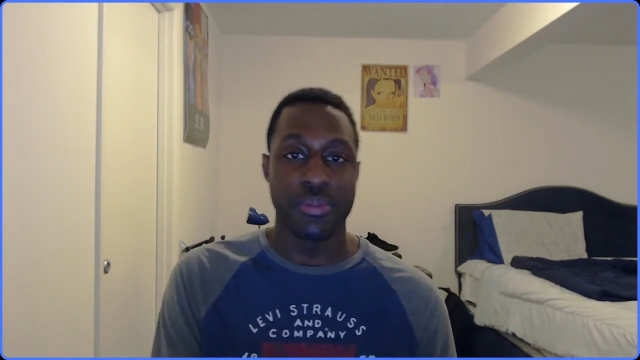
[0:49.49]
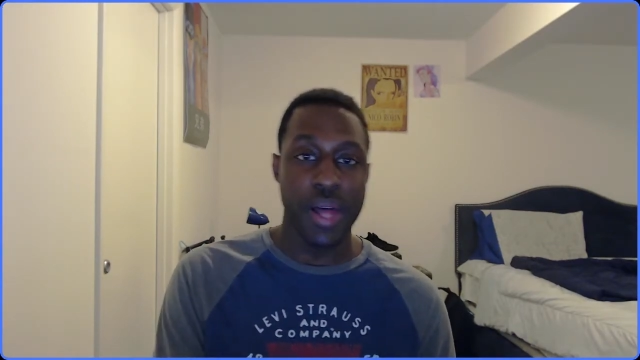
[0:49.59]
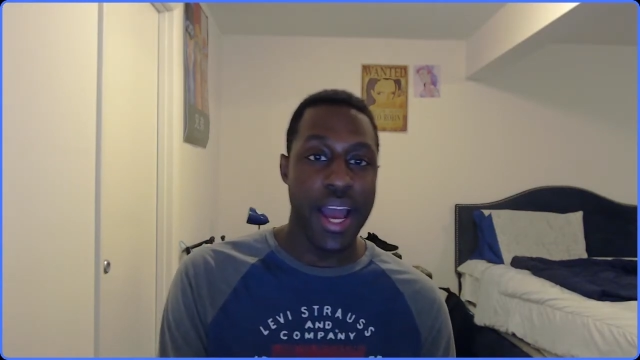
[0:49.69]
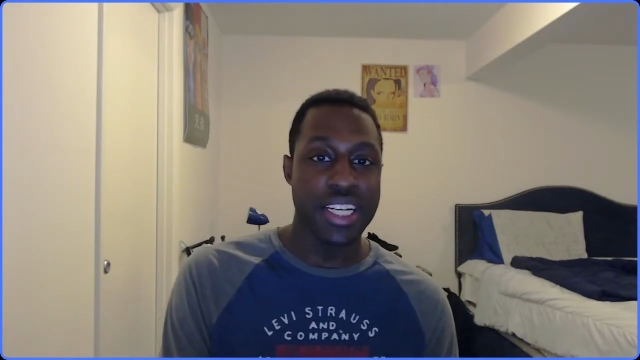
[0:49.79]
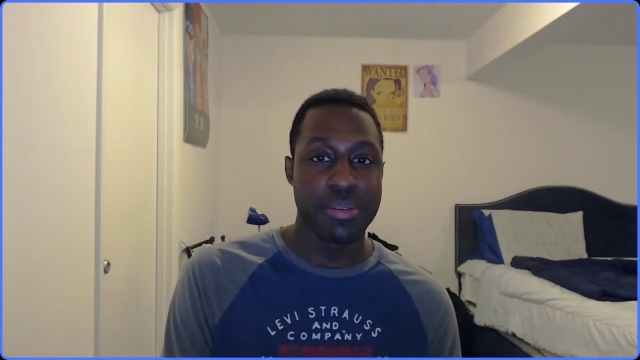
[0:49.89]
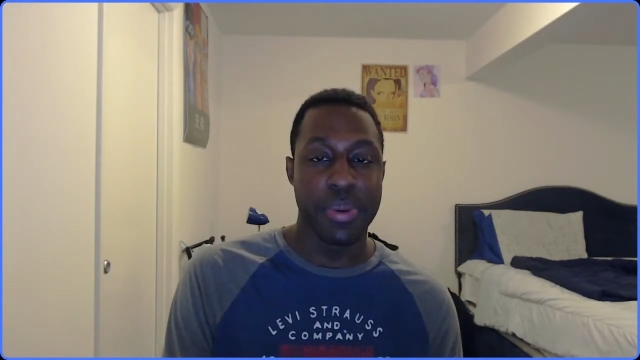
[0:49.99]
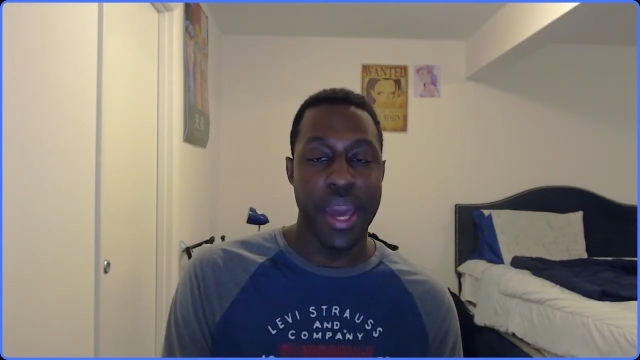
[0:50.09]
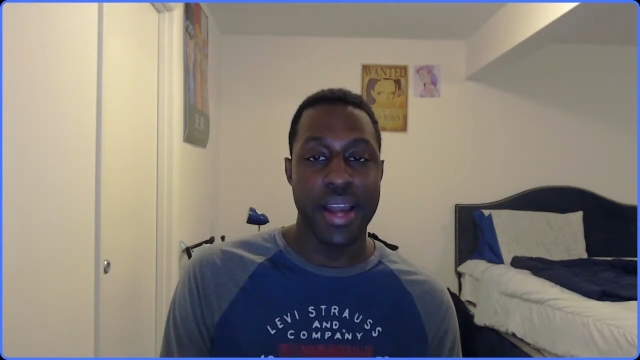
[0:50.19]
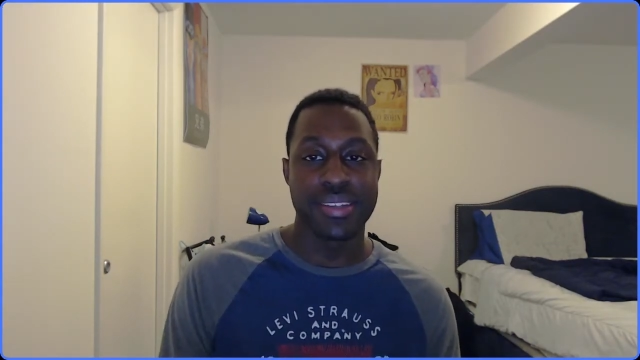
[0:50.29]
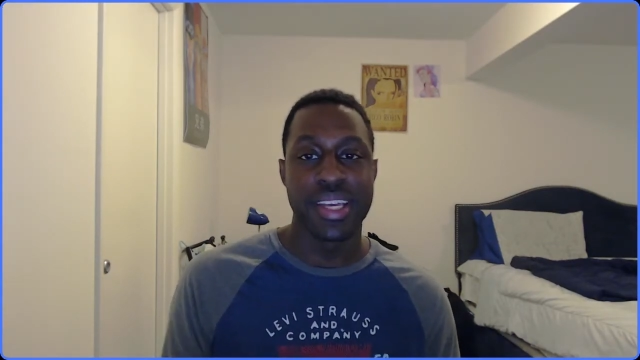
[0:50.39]

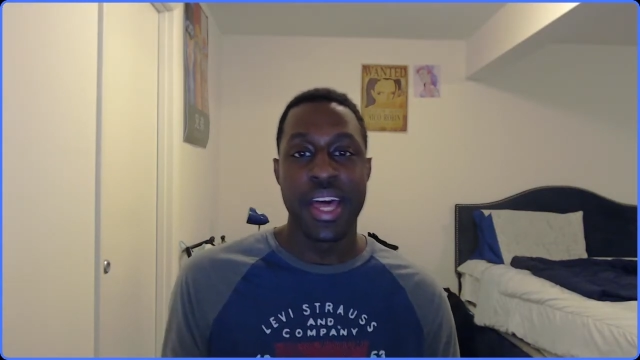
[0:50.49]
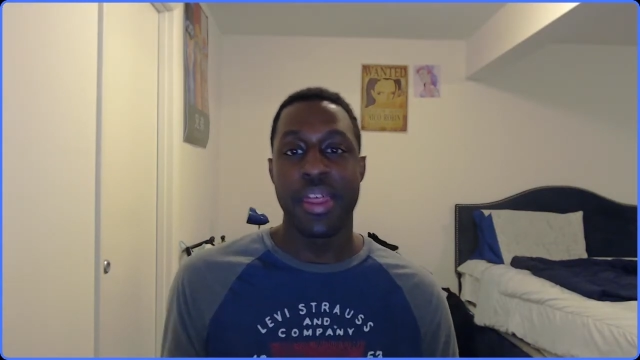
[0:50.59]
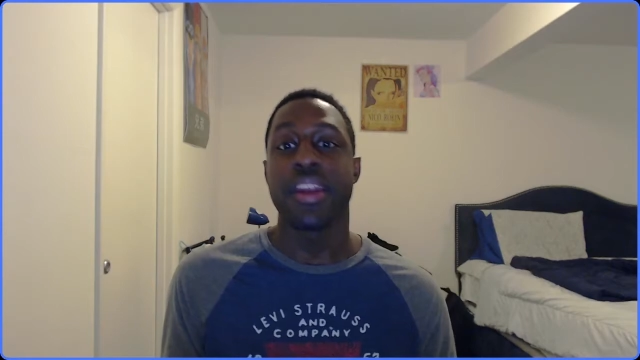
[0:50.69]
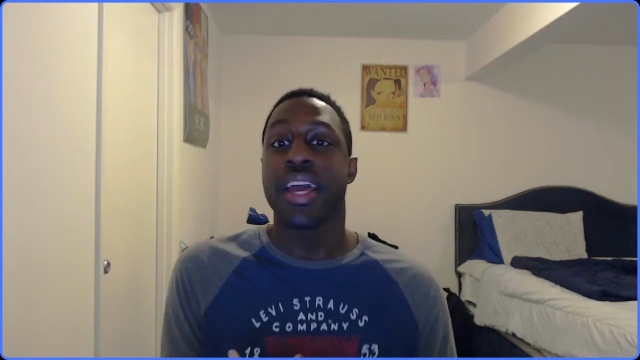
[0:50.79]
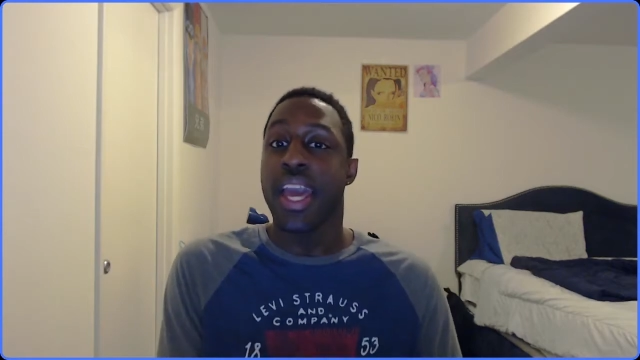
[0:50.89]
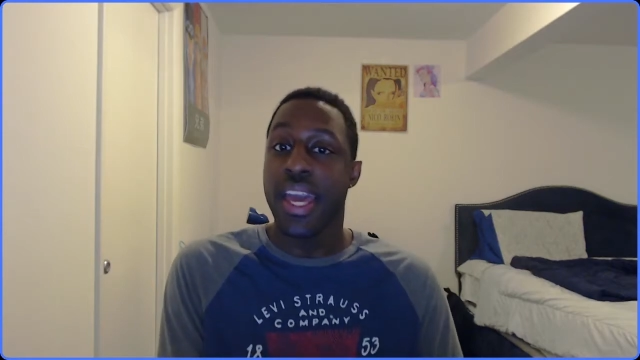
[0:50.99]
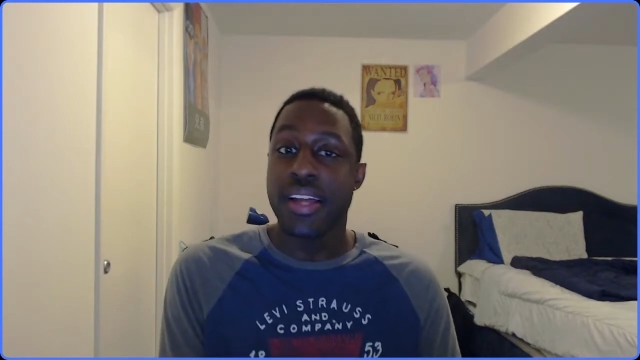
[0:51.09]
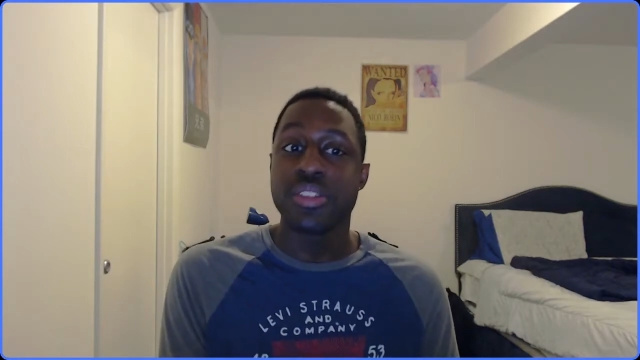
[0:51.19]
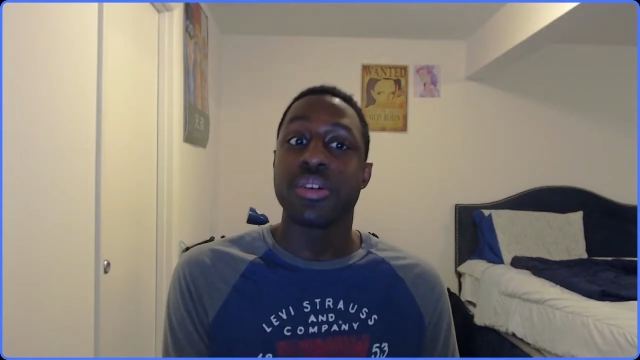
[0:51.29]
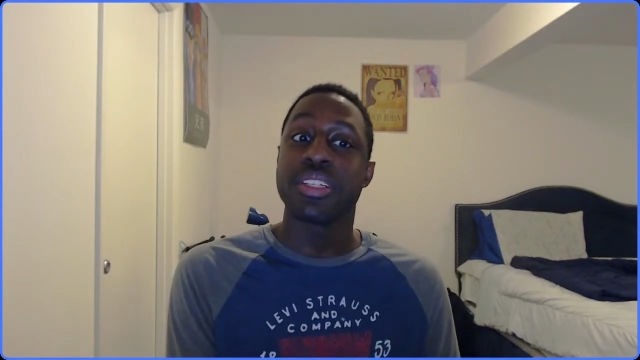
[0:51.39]
flashbacks that
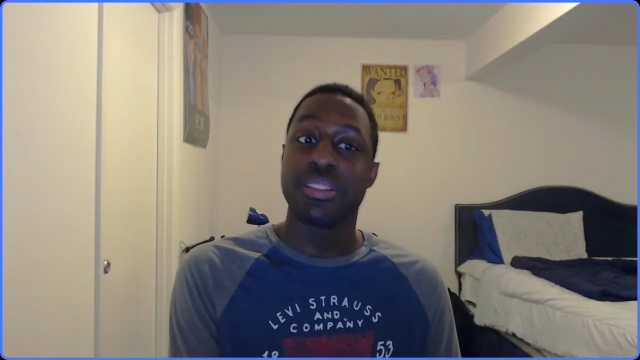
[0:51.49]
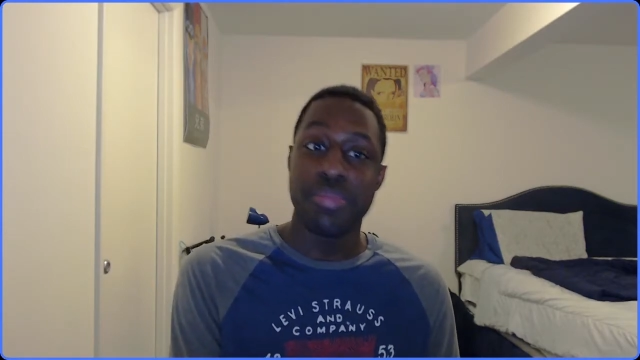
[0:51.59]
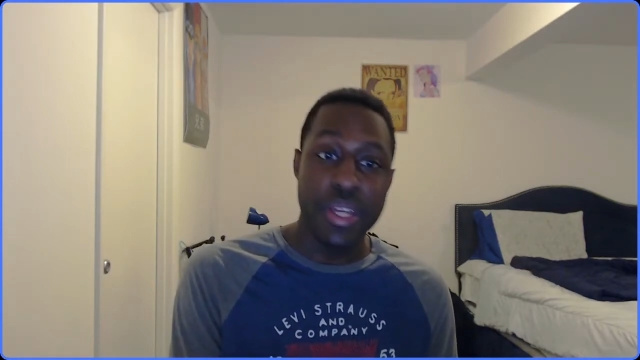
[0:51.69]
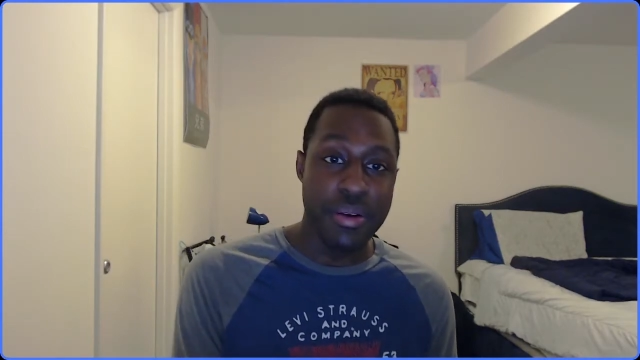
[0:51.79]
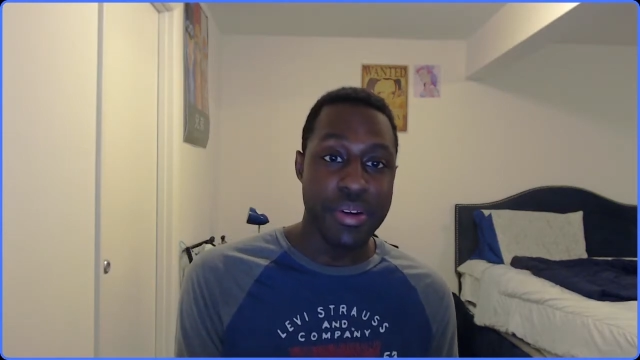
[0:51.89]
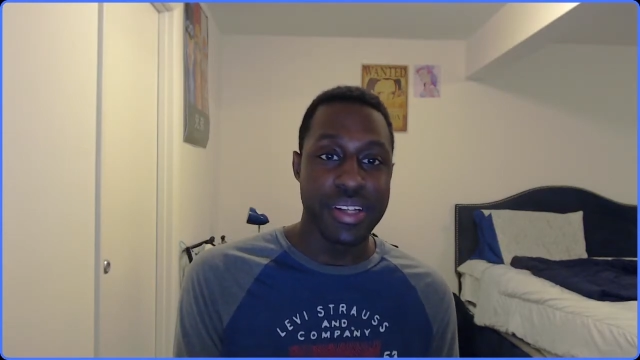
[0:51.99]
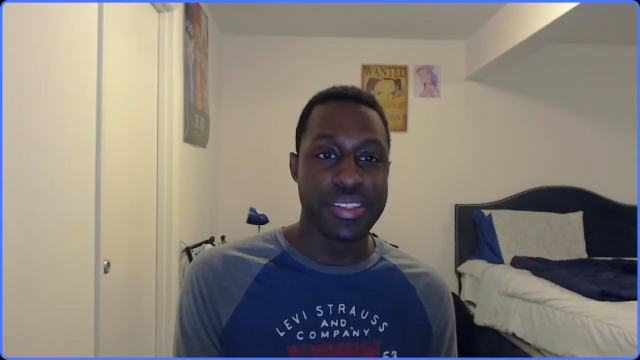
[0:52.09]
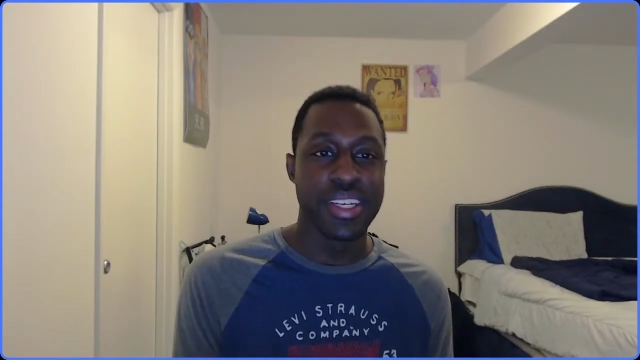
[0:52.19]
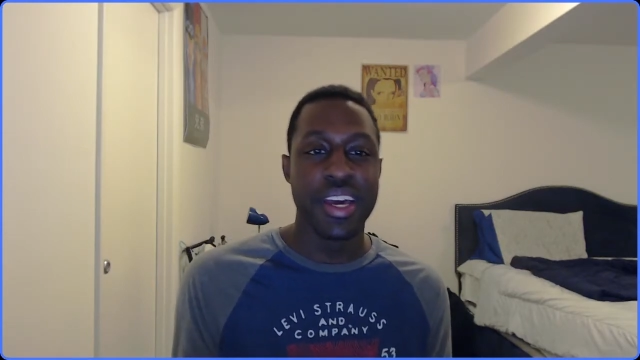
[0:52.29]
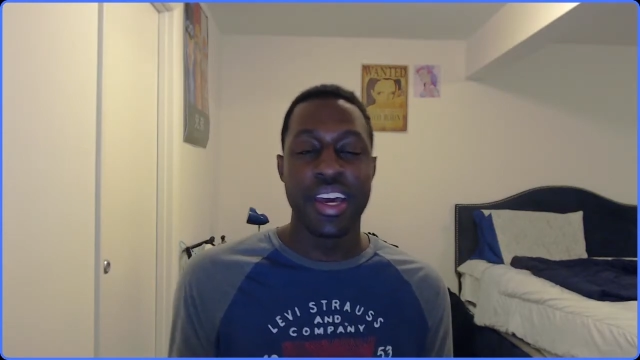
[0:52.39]
enhance your experience,